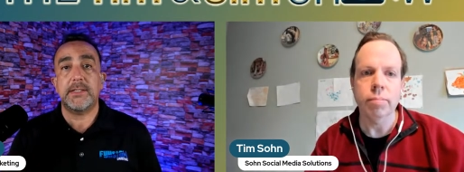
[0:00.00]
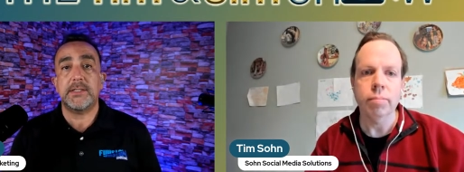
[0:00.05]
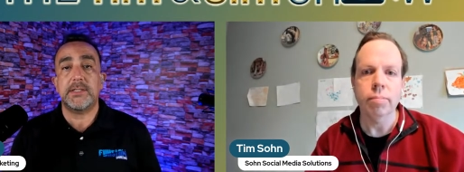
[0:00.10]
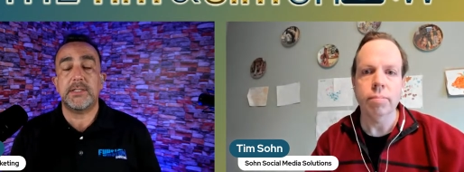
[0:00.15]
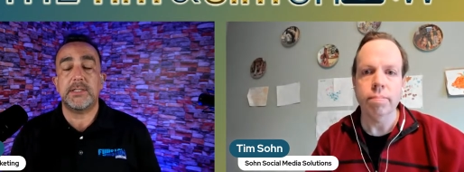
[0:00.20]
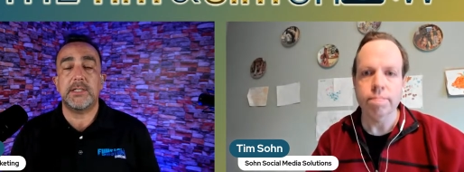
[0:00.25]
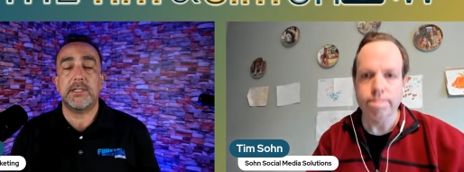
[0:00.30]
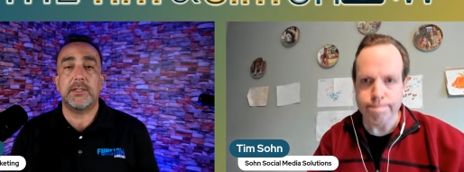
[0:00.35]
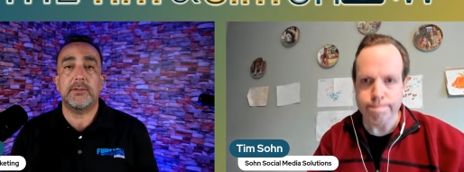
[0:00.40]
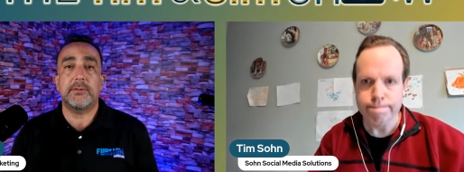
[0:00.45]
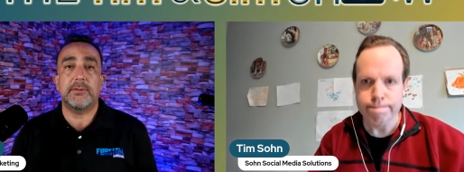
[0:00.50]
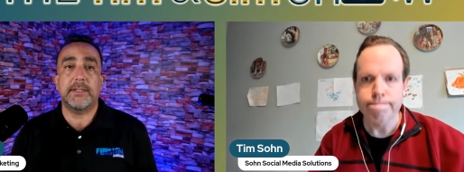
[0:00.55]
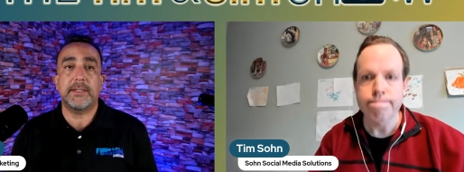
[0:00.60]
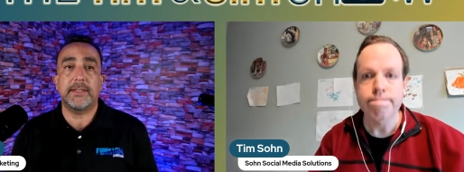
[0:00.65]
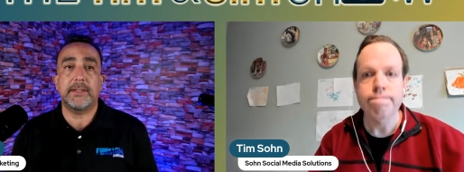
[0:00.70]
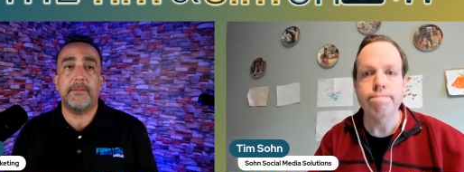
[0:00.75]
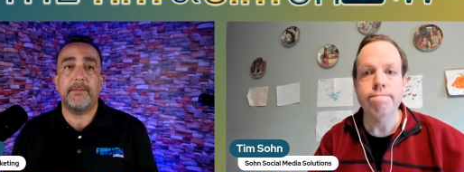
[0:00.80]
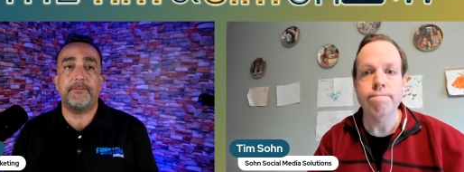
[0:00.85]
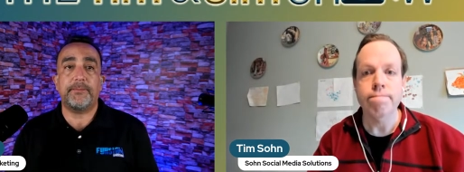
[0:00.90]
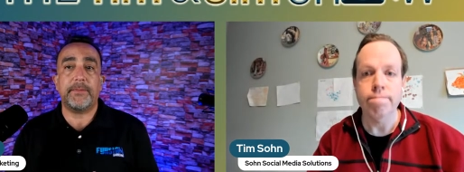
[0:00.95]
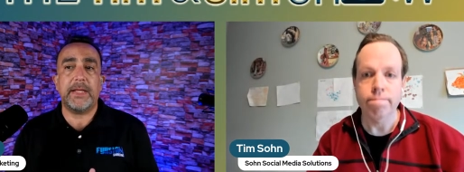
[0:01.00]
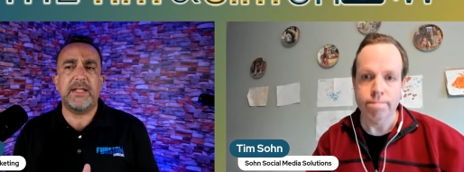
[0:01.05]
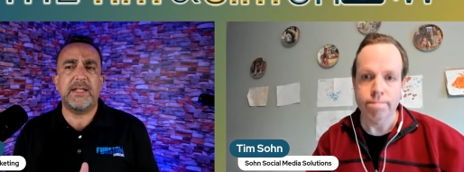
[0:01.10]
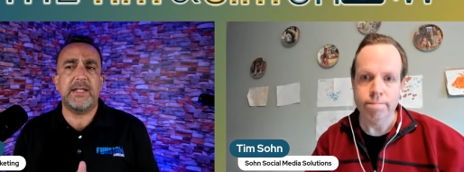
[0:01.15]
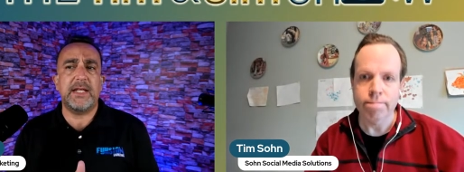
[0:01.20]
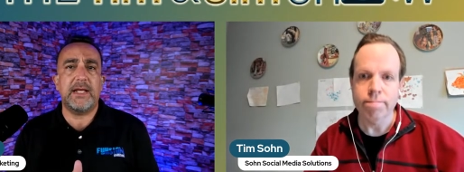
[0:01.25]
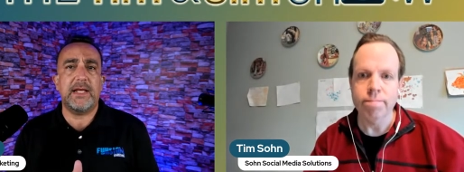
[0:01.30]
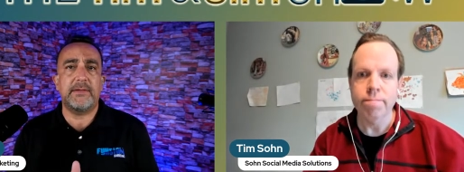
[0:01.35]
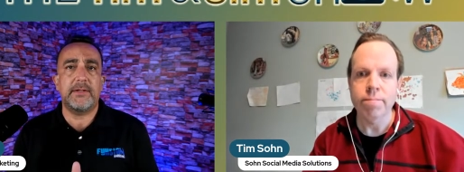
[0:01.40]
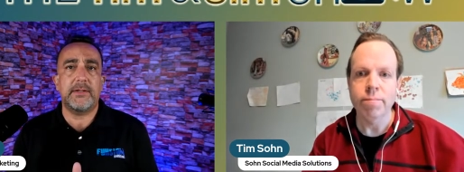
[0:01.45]
Speaker 1: So uh, and
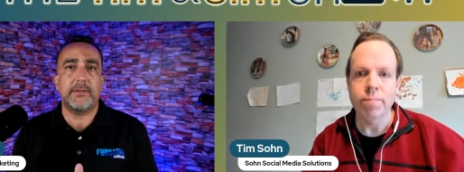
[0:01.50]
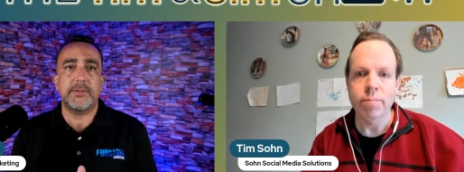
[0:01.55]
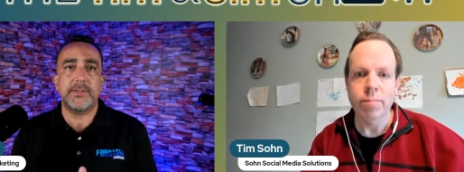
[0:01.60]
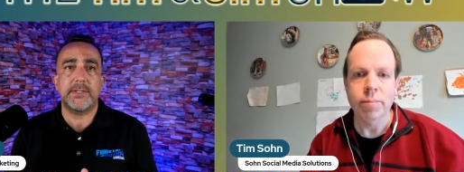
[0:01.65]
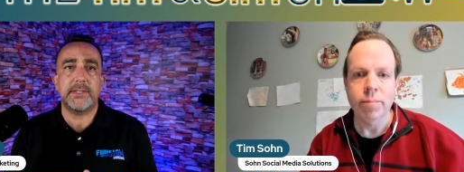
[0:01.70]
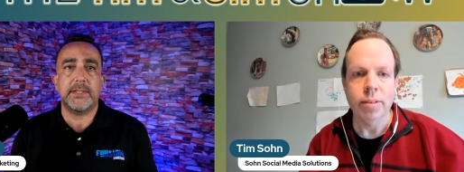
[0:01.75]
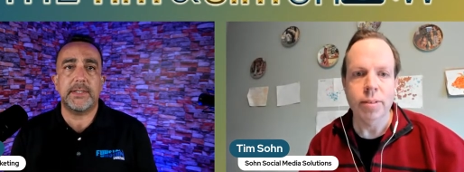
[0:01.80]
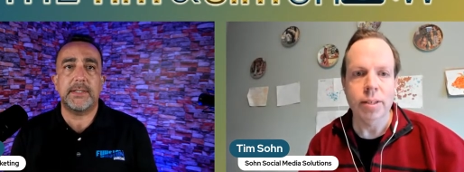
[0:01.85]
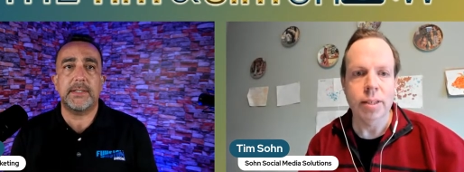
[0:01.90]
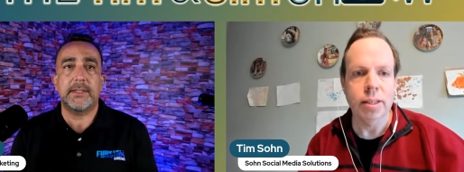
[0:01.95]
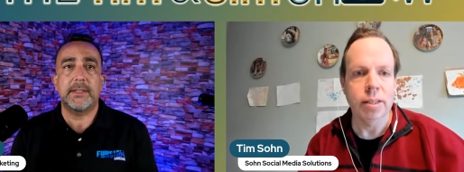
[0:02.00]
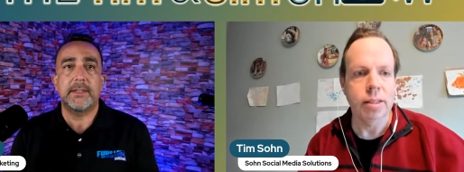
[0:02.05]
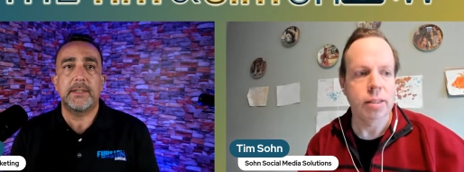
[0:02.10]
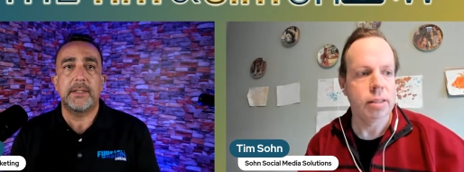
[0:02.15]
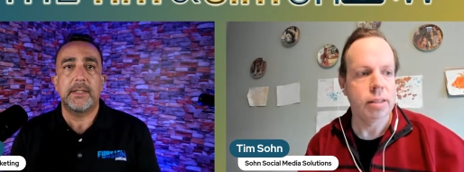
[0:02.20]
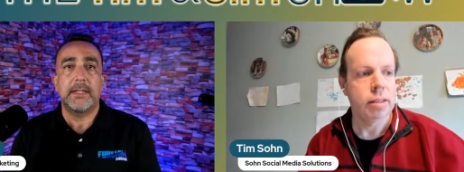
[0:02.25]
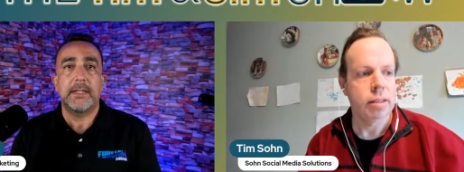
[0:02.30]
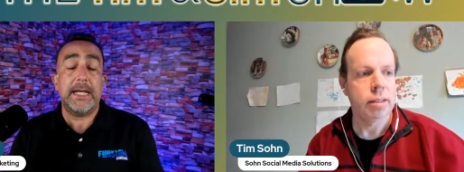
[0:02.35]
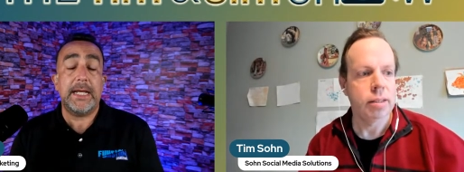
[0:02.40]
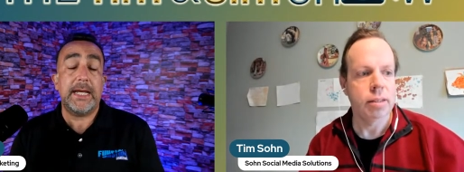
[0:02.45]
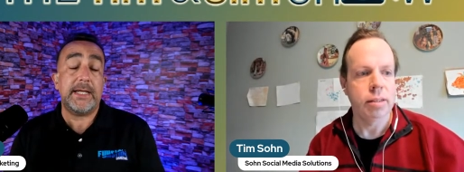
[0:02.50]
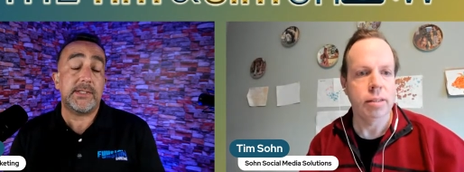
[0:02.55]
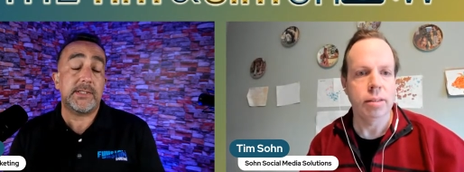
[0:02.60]
and there's uh, yeah.